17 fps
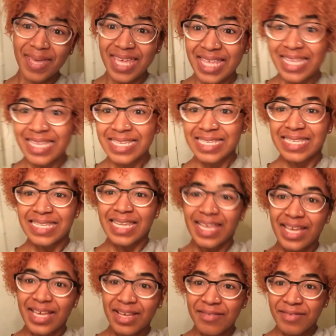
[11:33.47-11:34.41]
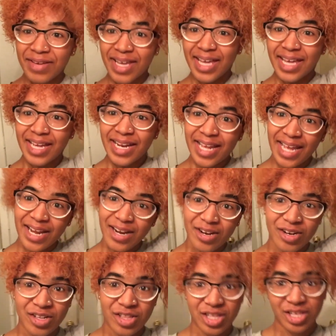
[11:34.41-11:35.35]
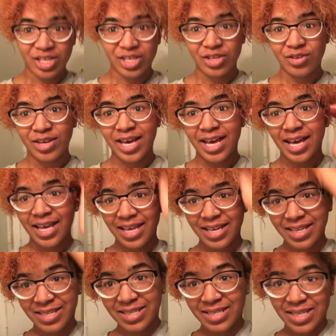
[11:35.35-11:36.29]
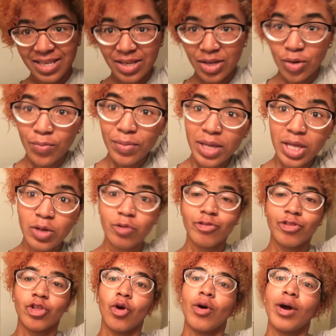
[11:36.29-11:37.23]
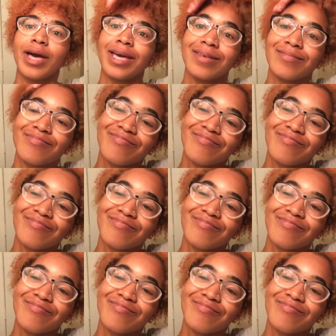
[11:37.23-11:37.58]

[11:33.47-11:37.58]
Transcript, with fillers: Peace, love, and hair gel, you guys. Hope you enjoy.